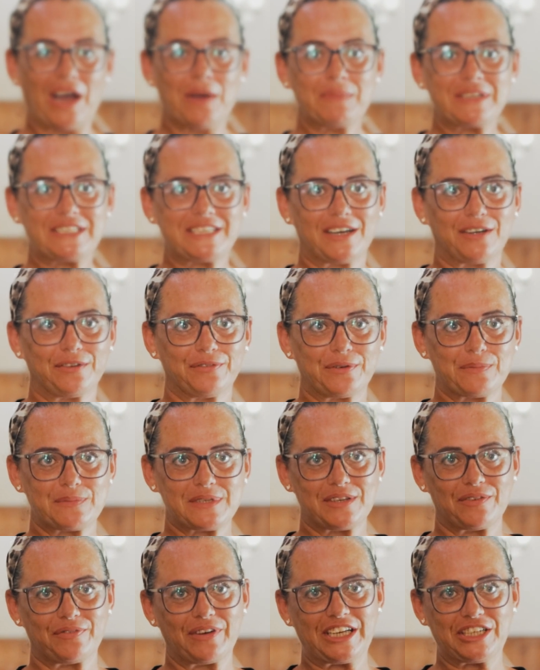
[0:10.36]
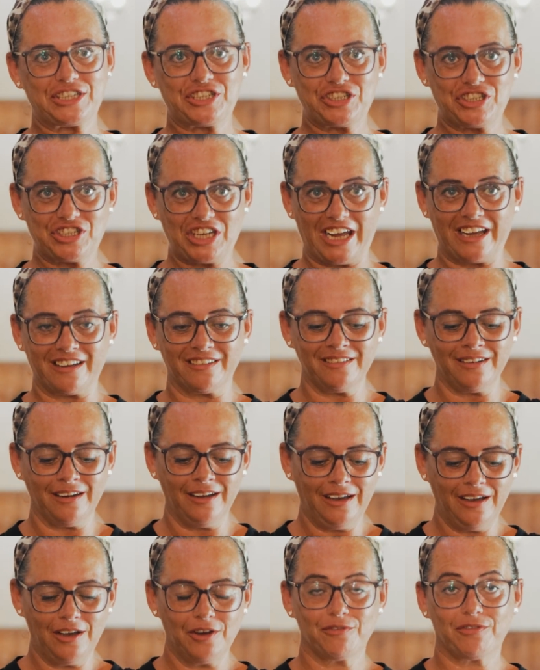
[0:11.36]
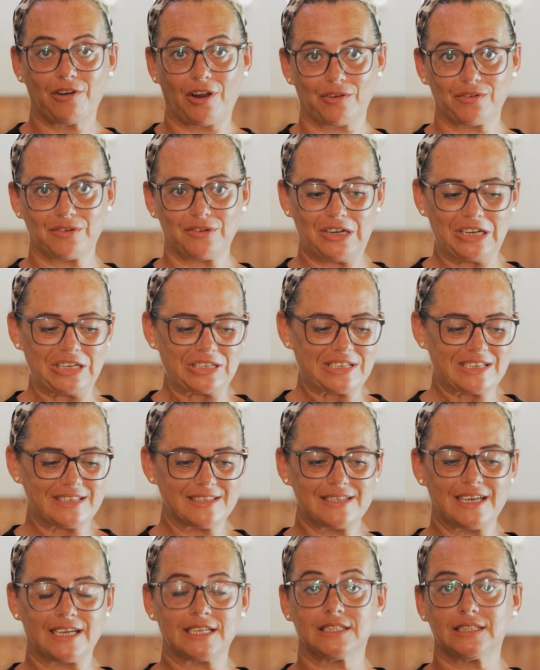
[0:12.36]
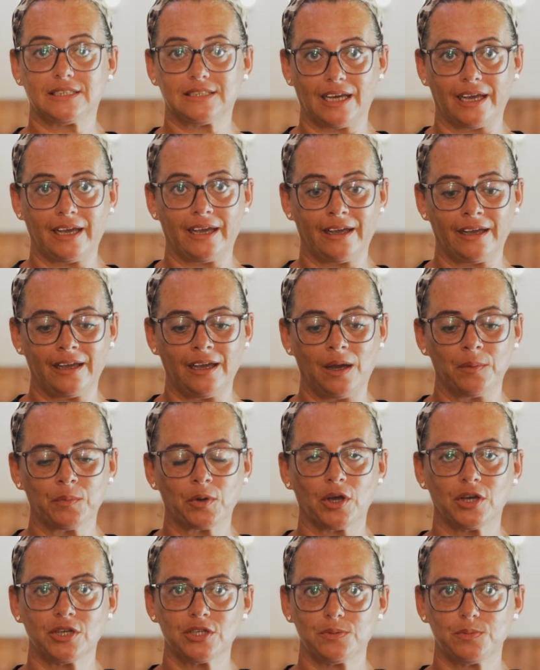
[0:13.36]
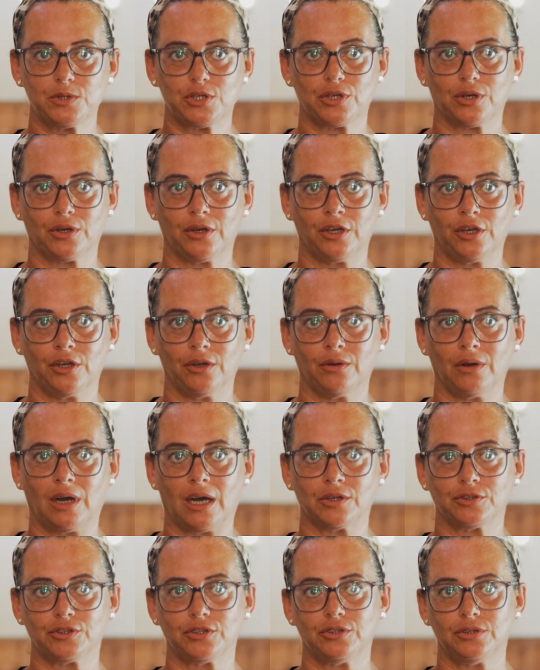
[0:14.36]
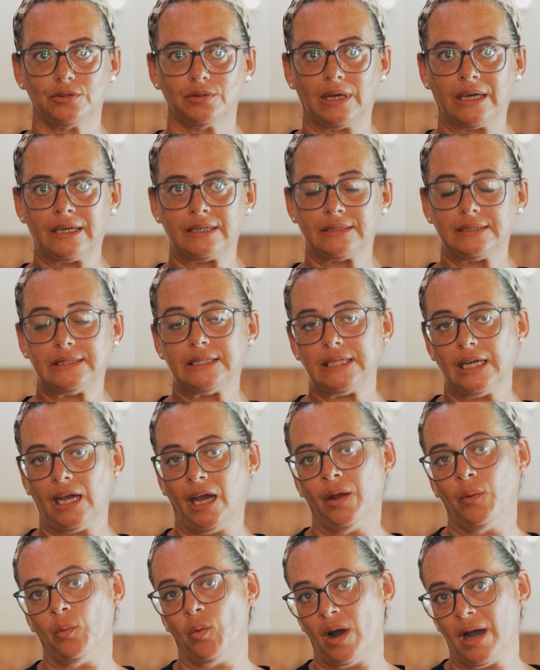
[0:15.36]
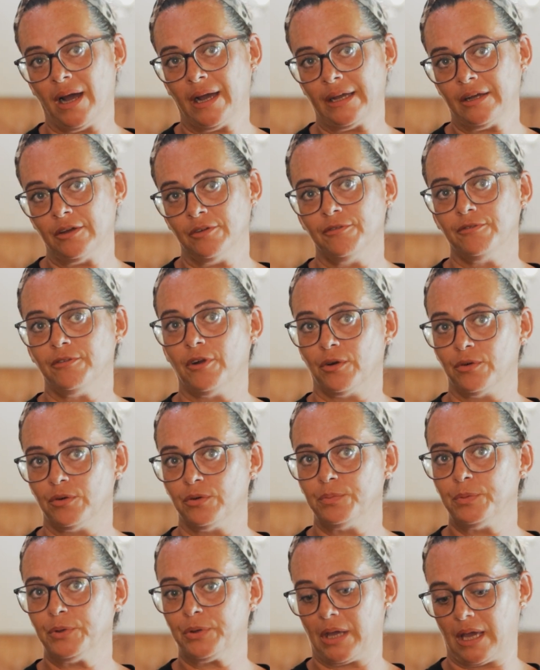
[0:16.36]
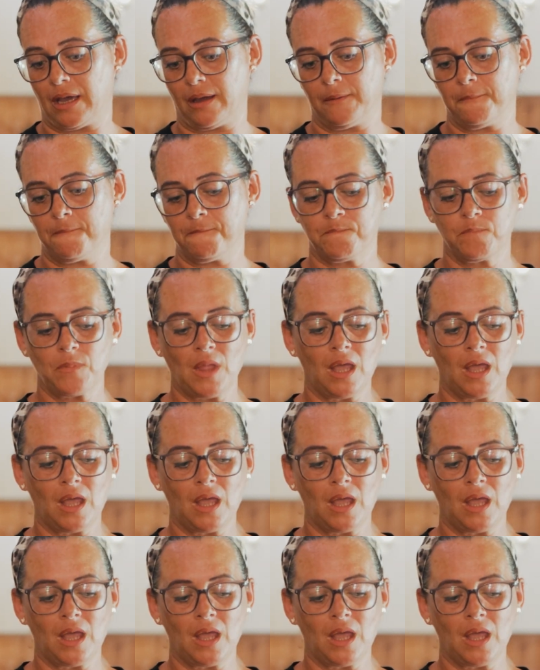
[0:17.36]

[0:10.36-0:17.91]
I'm Adele from Salvation Jane, floral artist, and today I'm going to be showing you how to do a DIY floral bouquet.